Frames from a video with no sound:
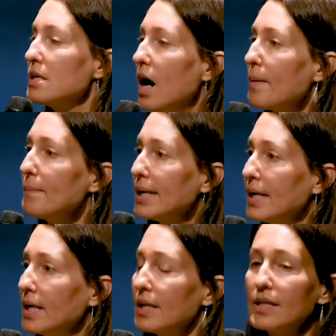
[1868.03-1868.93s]
not
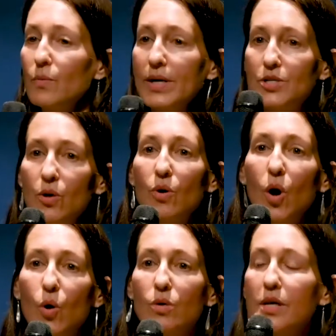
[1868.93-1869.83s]
mean that we don't
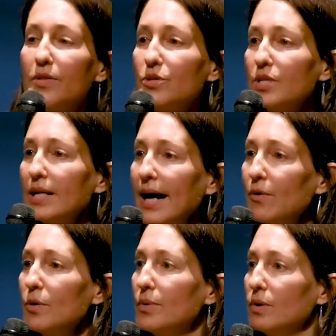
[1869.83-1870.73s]
hold others
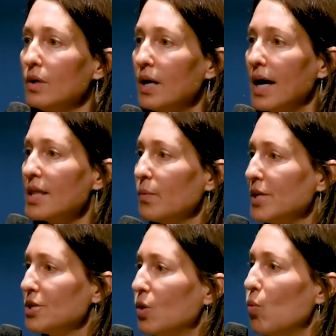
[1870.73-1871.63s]
accountable and that
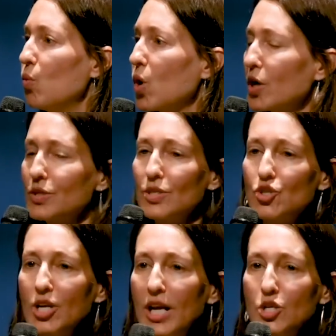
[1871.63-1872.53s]
we don't work to
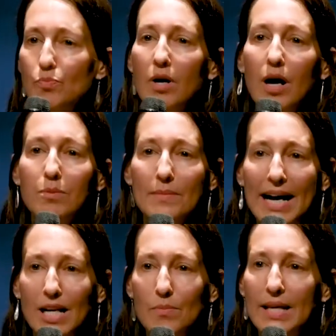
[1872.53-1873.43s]
change
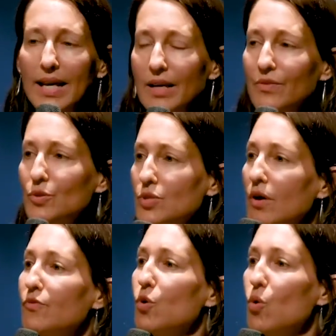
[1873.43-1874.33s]
problematic behaviors.
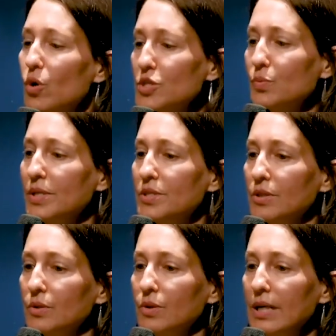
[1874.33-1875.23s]
Of course we
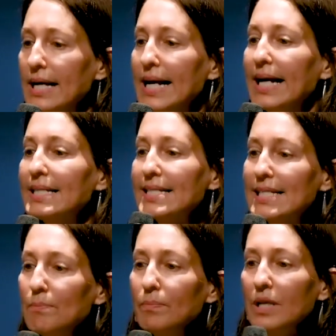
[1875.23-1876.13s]
do. It
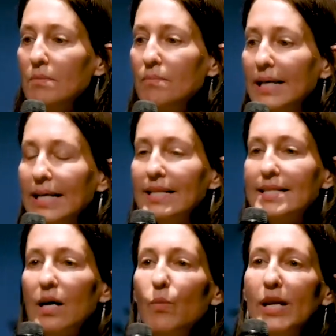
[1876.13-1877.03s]
simply
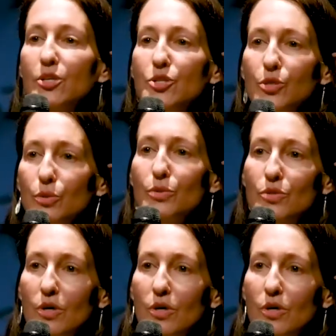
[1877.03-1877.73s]
means that we do